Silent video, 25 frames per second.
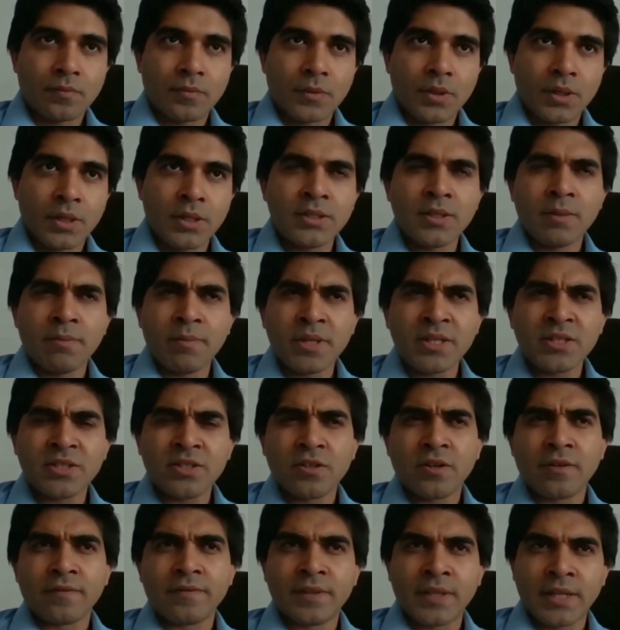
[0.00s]
is a mixture
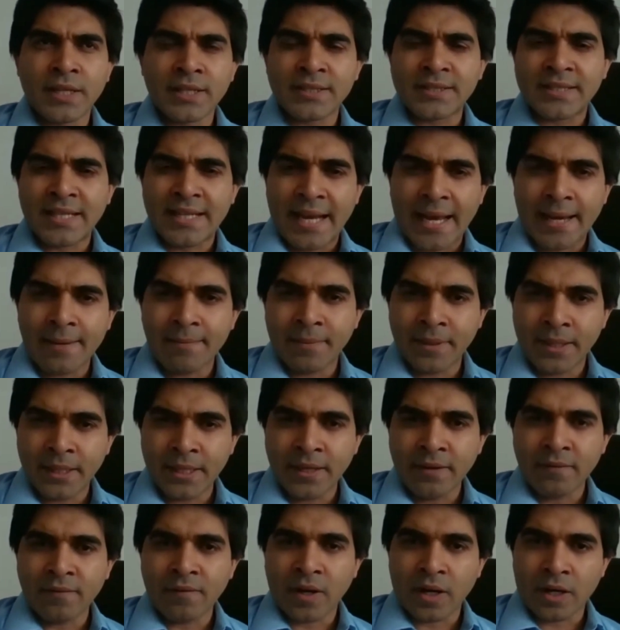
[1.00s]
of things that I
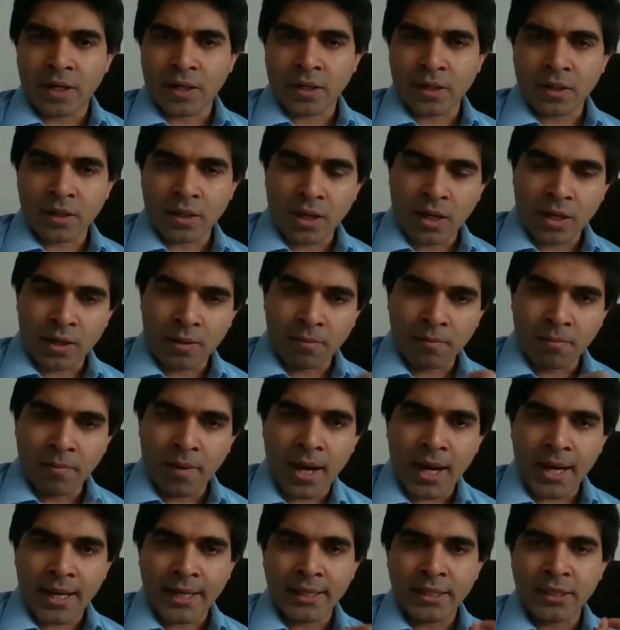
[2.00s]
believe are
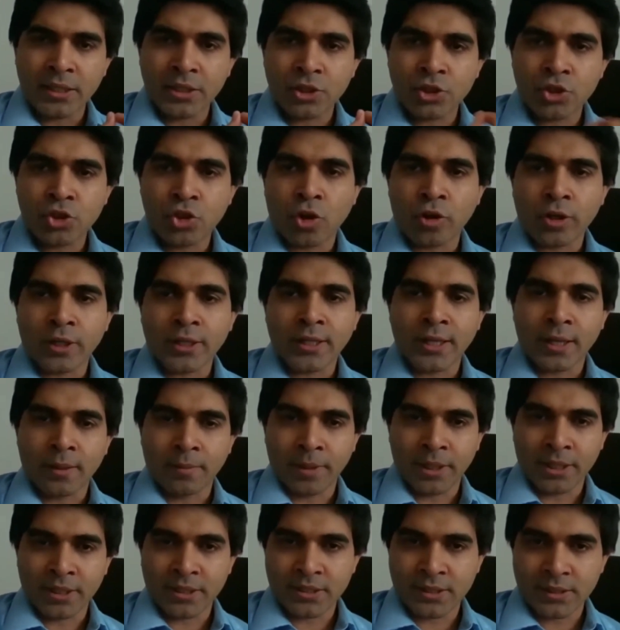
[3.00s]
my
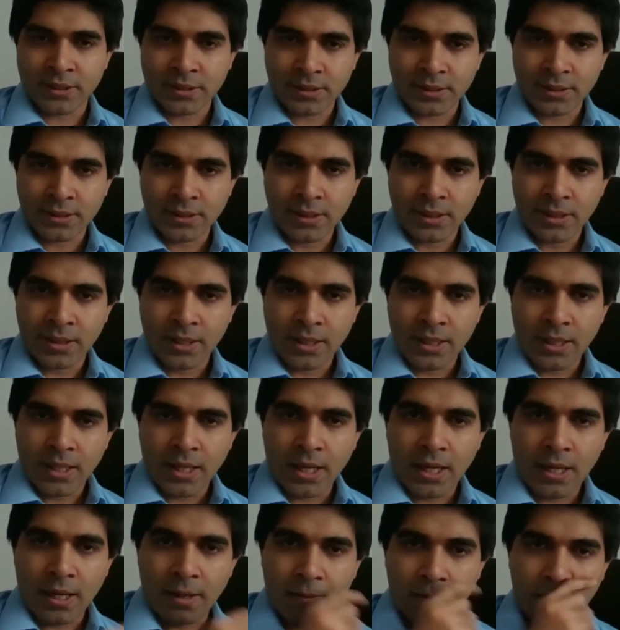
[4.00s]
shortcomings.
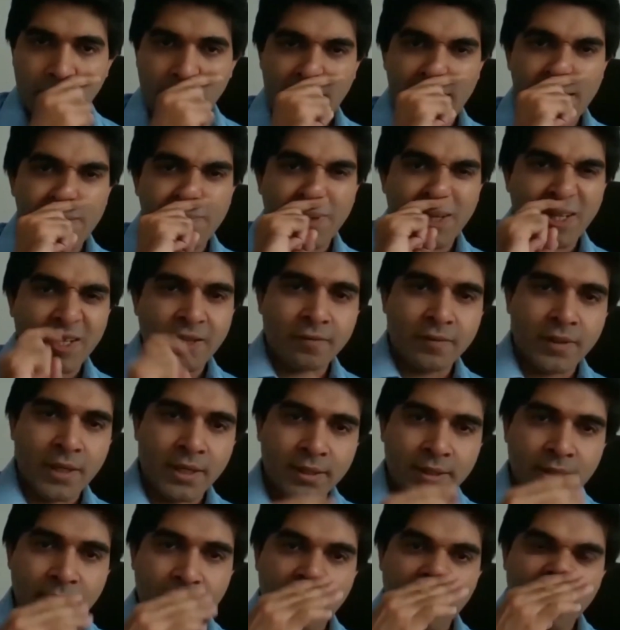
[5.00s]
I believe
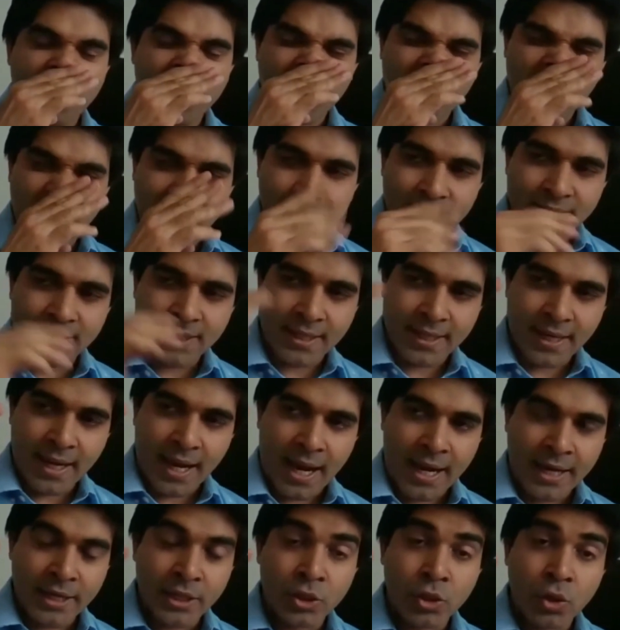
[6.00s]
that there are things that
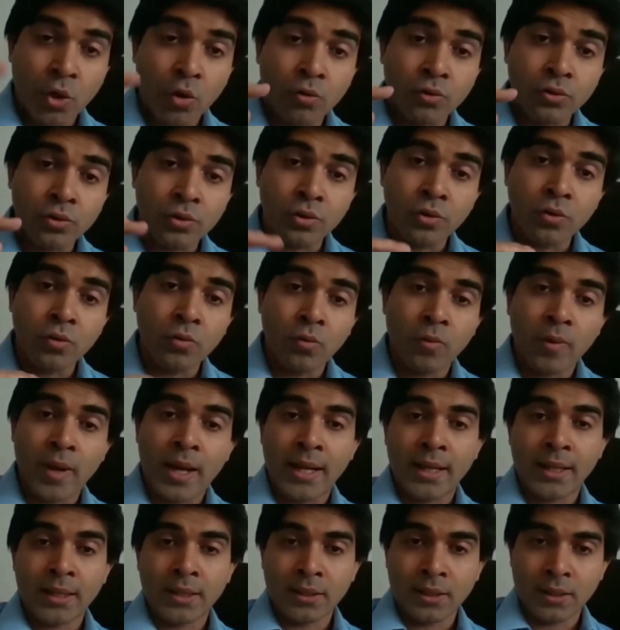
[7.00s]
I don't do
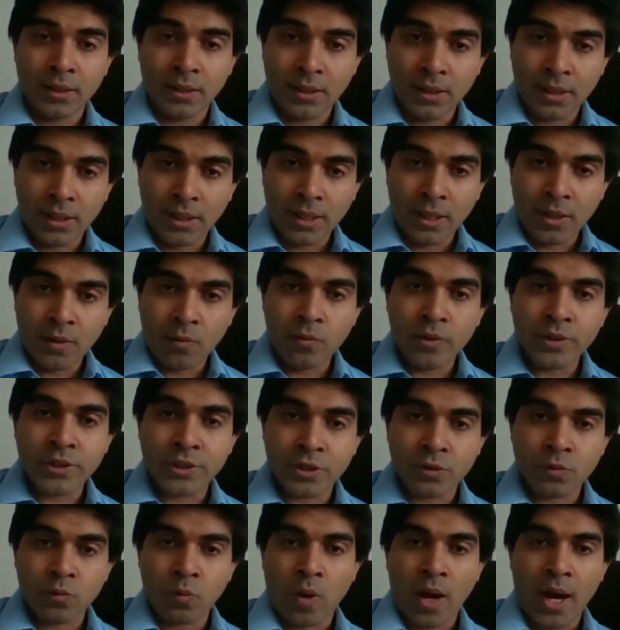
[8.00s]
well, which
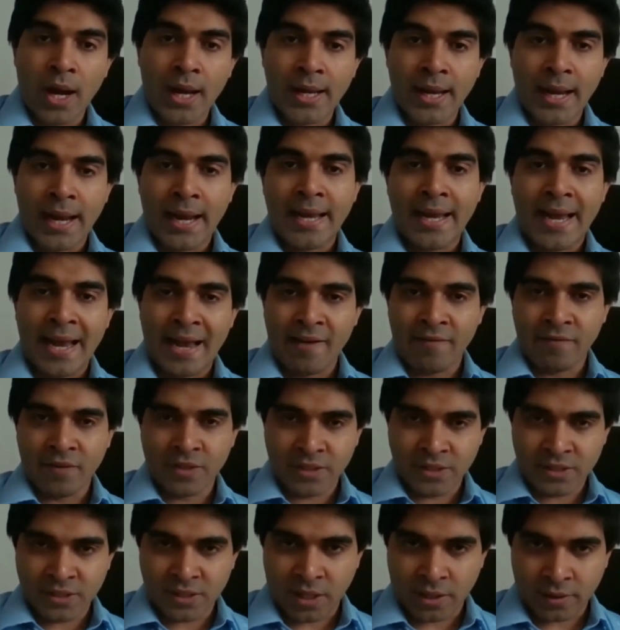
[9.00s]
is why I haven't
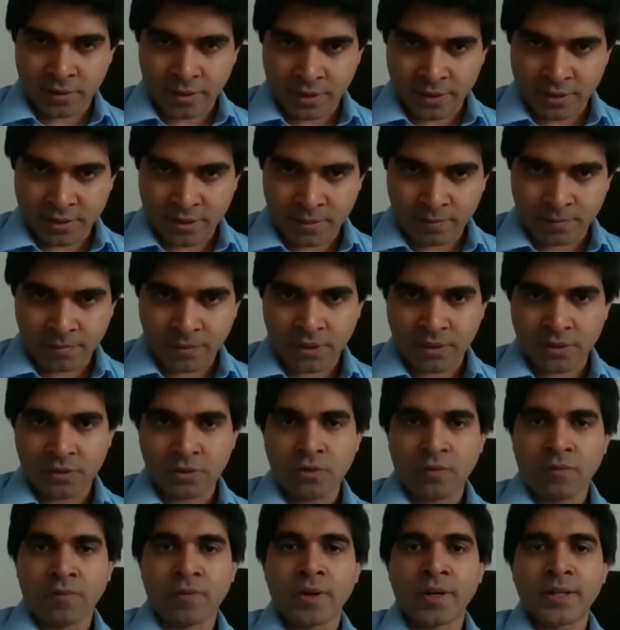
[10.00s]
started something.
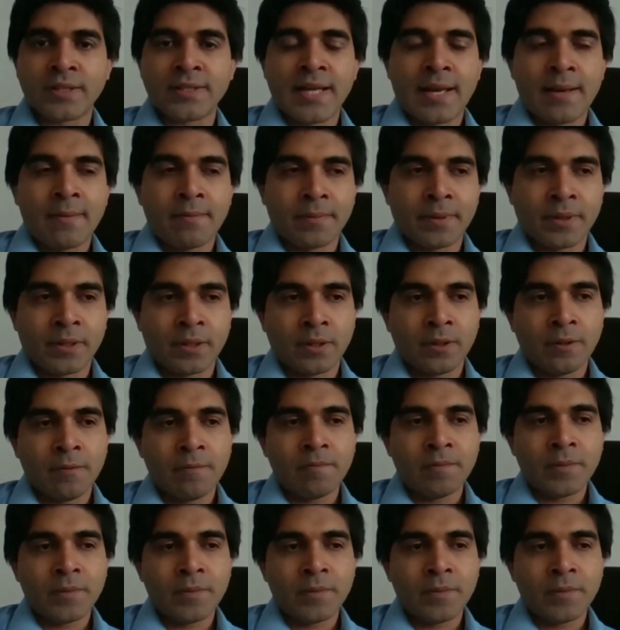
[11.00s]
So, for example,